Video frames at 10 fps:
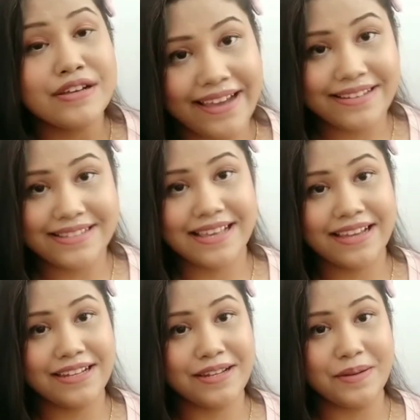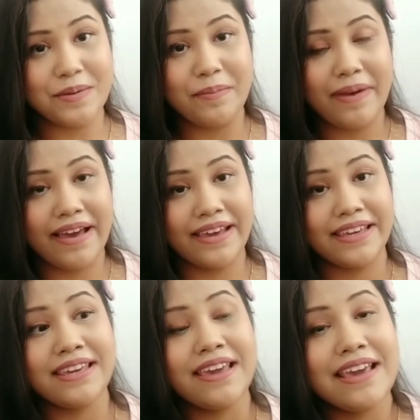I decided to
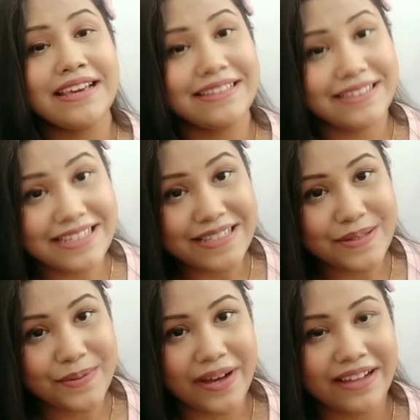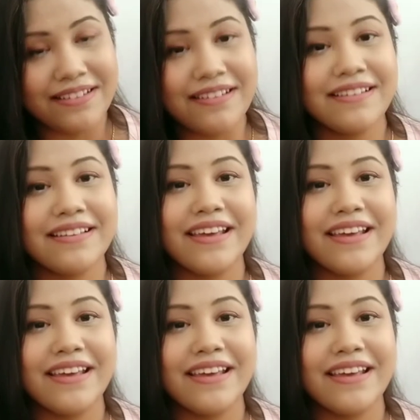buy this one